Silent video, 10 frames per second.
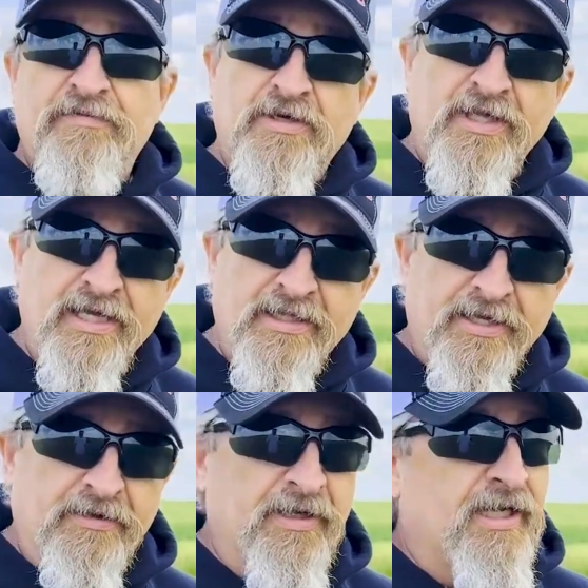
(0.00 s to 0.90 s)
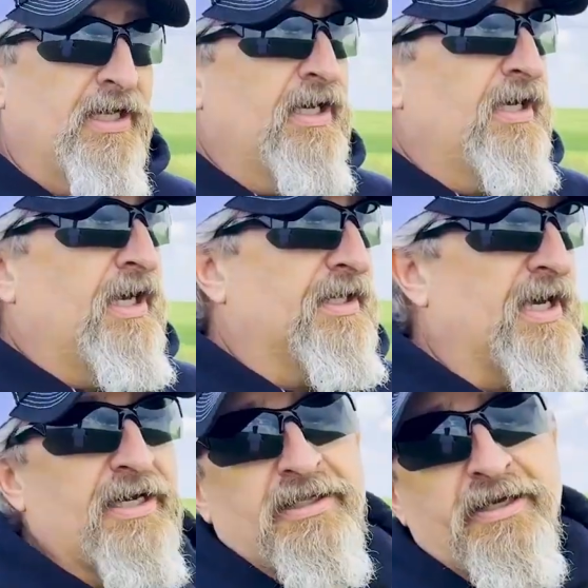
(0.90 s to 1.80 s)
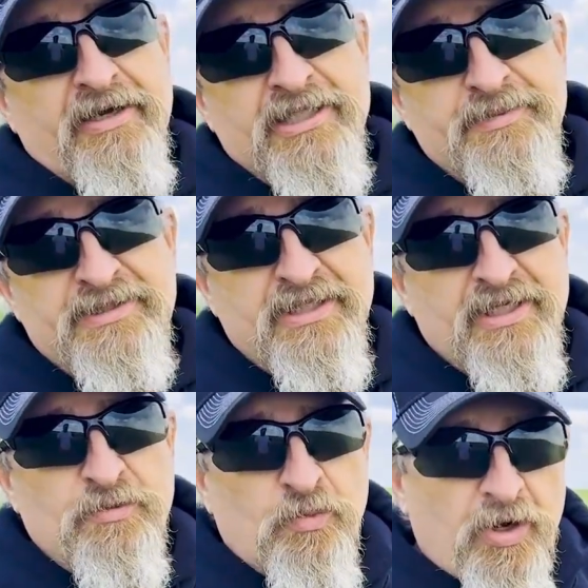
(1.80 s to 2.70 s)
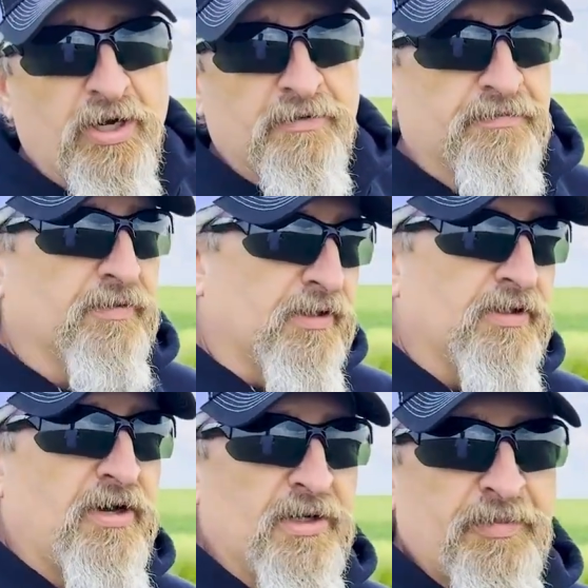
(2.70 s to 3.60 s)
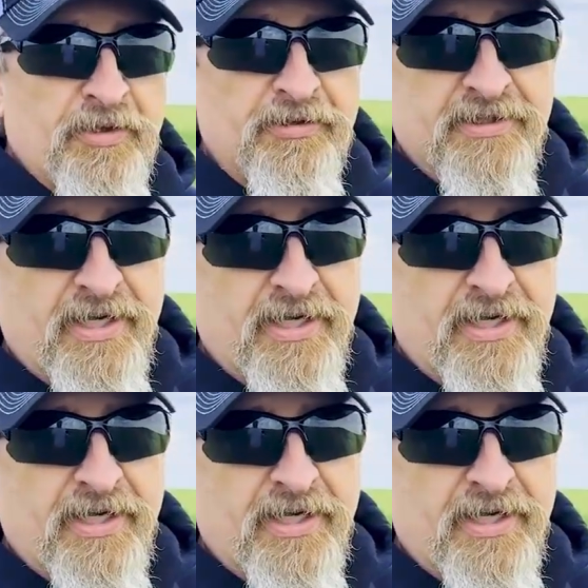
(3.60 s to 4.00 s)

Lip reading: a clay layer. And that clay has been sitting in water for a long period of